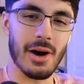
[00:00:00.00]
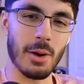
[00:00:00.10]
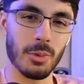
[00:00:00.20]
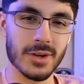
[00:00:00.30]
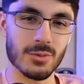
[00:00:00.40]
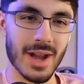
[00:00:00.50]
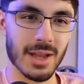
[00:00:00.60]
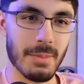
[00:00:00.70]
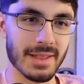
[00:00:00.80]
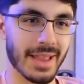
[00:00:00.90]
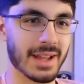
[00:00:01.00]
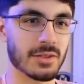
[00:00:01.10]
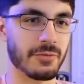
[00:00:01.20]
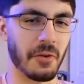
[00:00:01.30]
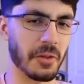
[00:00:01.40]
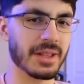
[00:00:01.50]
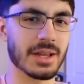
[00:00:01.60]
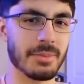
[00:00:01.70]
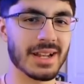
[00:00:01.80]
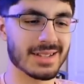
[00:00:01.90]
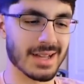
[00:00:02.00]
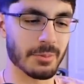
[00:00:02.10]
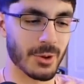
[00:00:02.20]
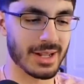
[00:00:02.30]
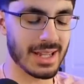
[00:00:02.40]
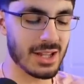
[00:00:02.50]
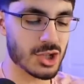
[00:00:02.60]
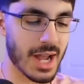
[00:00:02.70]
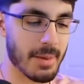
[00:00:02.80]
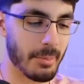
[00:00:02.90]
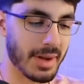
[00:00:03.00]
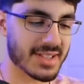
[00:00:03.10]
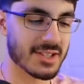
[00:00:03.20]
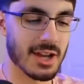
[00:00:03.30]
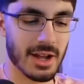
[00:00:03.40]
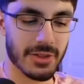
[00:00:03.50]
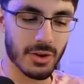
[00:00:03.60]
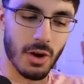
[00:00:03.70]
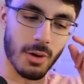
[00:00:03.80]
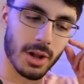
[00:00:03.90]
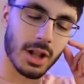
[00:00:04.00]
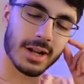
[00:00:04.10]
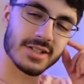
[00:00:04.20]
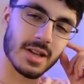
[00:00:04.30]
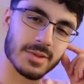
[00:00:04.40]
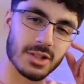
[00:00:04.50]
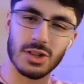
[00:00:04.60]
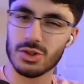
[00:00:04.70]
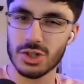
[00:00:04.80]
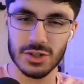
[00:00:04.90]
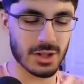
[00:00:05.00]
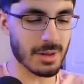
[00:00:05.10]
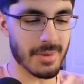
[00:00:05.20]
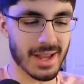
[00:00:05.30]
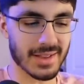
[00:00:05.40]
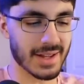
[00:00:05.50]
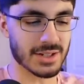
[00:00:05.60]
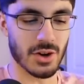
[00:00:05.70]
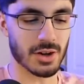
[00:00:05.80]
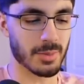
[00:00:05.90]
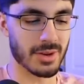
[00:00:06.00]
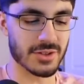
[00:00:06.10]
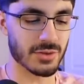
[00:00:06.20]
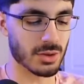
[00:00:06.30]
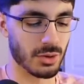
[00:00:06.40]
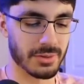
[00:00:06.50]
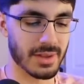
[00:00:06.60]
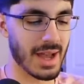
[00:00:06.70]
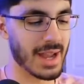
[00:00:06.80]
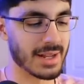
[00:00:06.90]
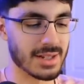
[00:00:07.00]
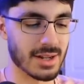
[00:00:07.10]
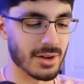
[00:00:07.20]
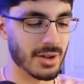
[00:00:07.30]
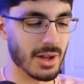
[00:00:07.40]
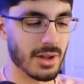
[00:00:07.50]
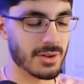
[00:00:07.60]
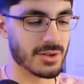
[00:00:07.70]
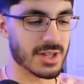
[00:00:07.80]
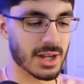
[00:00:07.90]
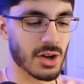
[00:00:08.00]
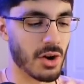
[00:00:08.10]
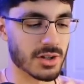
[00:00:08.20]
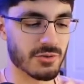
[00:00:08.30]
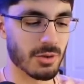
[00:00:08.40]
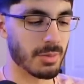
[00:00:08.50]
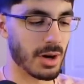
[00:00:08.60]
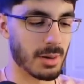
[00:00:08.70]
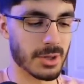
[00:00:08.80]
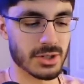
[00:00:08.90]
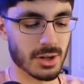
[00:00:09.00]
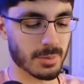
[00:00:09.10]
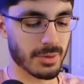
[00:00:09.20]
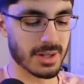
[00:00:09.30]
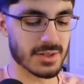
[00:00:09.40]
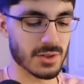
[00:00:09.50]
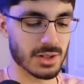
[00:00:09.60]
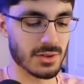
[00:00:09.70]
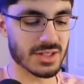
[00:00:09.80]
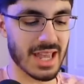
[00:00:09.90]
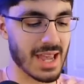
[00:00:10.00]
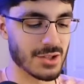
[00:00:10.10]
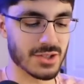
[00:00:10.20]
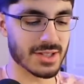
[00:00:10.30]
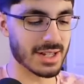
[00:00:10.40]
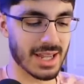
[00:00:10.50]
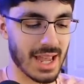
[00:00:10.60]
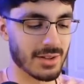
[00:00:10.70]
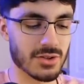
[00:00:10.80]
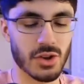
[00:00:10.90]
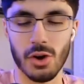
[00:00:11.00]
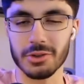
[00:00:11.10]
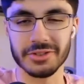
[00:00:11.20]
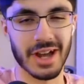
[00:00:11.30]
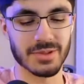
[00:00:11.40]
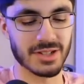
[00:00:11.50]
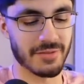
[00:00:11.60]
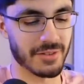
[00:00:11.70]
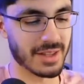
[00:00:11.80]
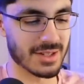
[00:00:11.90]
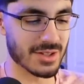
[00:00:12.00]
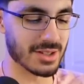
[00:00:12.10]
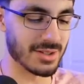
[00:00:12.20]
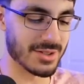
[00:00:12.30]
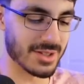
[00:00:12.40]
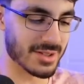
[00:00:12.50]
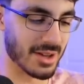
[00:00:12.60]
I wouldn't recommend, like, fully committing to upgrading E-Giant, but there are a lot of substitutions you can make, like Dark Prince for Golden Knight, you know, there's guards for Bomber, Dark Prince, you can use Cage instead of Can't. There's all types of different things you can use here.